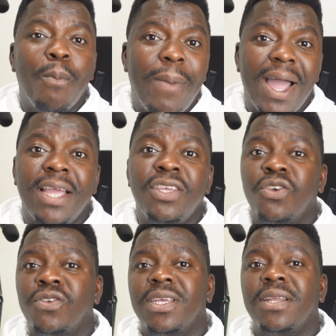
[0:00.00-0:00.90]
by
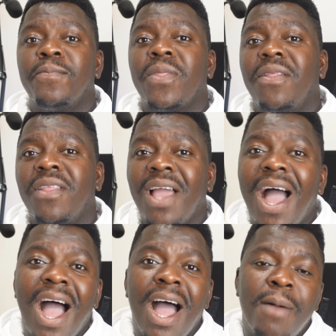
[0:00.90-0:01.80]
using the
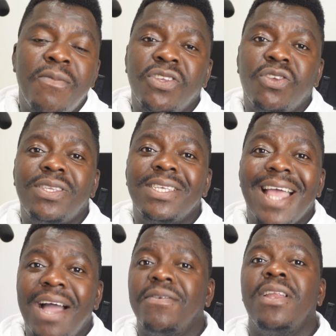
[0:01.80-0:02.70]
resources
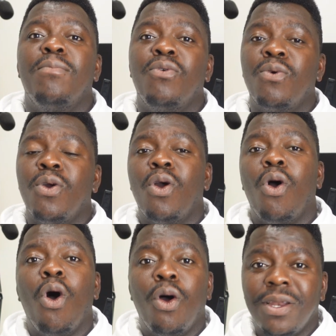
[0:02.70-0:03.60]
available
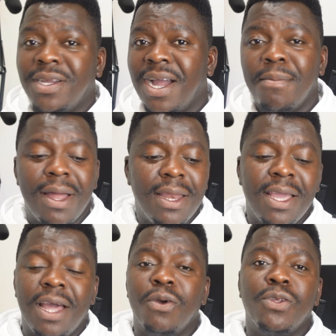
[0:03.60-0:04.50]
on
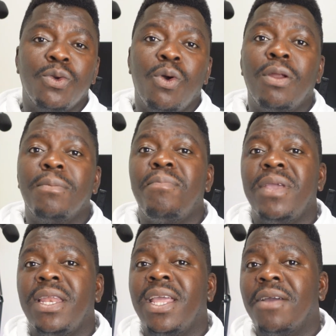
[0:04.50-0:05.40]
Grammarly and also on
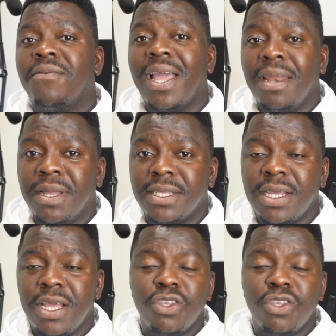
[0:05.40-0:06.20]
PDF Elements.